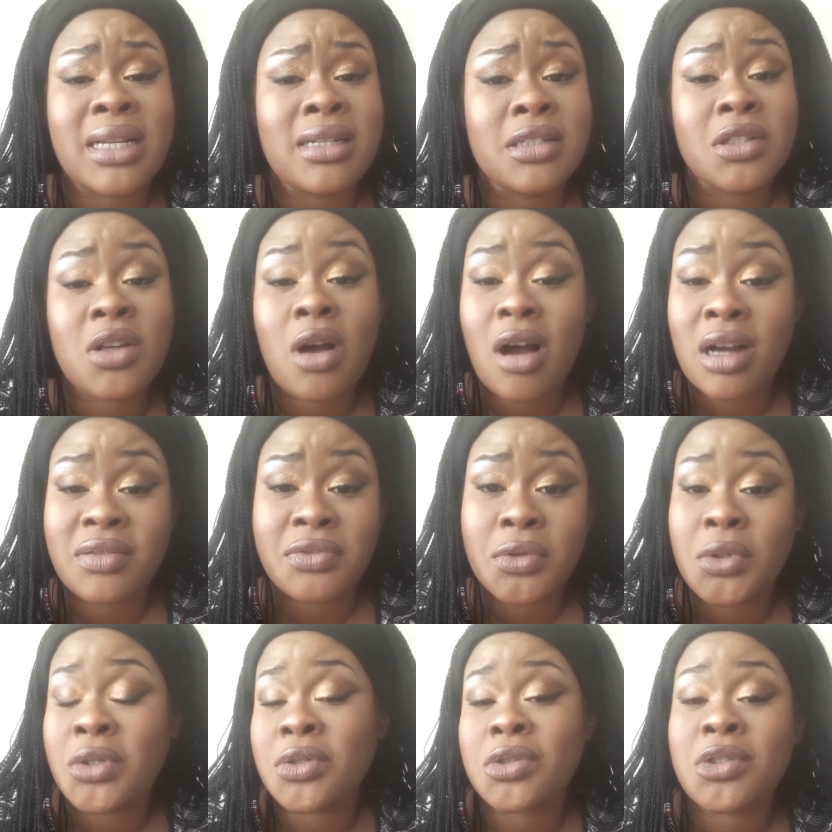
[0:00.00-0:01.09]
And it's hard
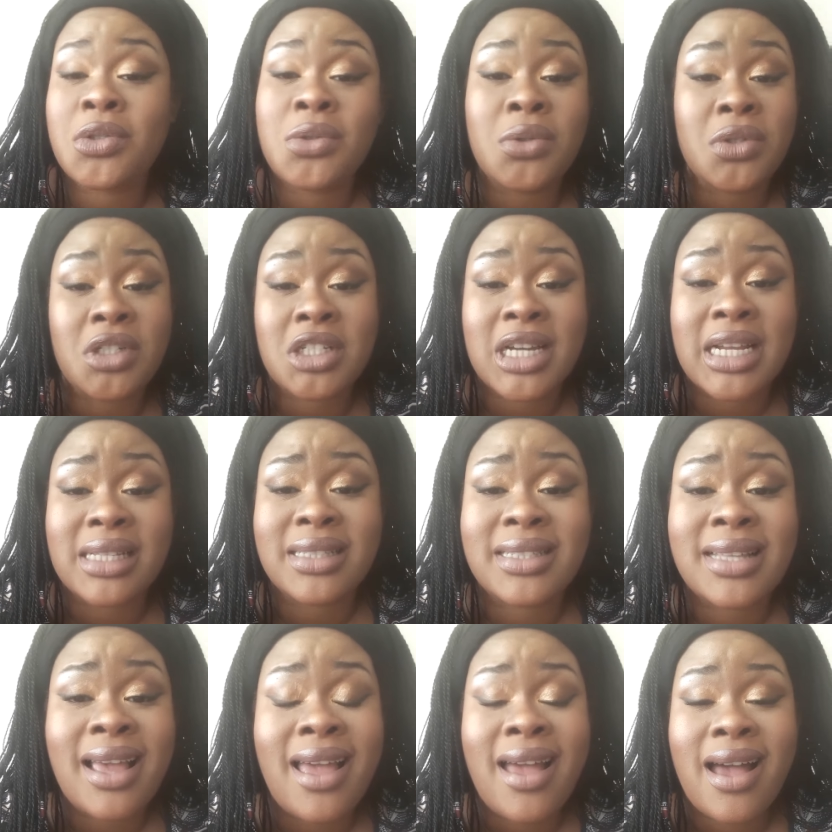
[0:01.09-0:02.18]
for you too, gents.